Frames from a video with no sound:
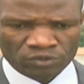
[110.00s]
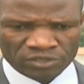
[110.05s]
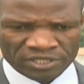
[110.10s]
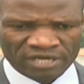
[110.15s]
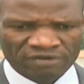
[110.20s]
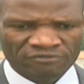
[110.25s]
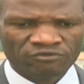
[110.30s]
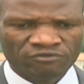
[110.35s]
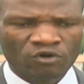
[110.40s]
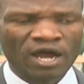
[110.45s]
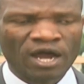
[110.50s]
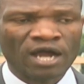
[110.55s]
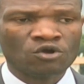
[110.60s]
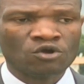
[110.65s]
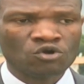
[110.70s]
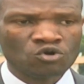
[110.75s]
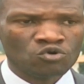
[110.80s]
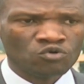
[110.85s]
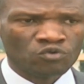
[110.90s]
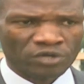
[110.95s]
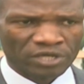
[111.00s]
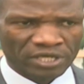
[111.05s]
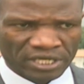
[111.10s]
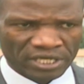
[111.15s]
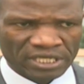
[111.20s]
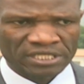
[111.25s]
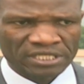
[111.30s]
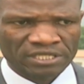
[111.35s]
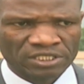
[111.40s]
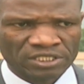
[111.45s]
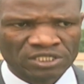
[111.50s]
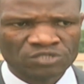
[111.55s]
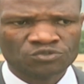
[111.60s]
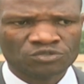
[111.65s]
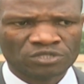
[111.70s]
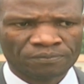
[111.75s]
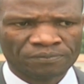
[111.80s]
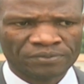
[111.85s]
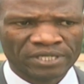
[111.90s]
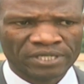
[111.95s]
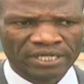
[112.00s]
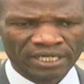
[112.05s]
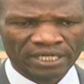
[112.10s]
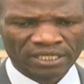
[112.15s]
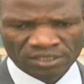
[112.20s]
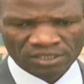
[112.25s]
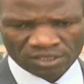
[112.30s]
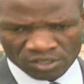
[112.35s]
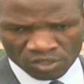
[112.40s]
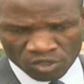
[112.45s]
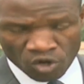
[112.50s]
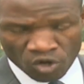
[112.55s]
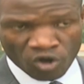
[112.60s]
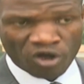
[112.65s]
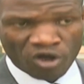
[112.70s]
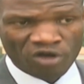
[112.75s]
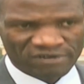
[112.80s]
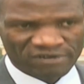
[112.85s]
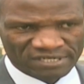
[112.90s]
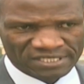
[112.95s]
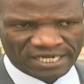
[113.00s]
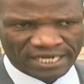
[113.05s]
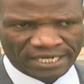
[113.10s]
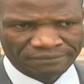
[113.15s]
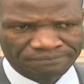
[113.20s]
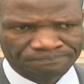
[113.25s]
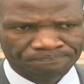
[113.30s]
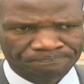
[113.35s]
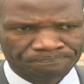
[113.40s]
will therefore accrue into the P&L over time.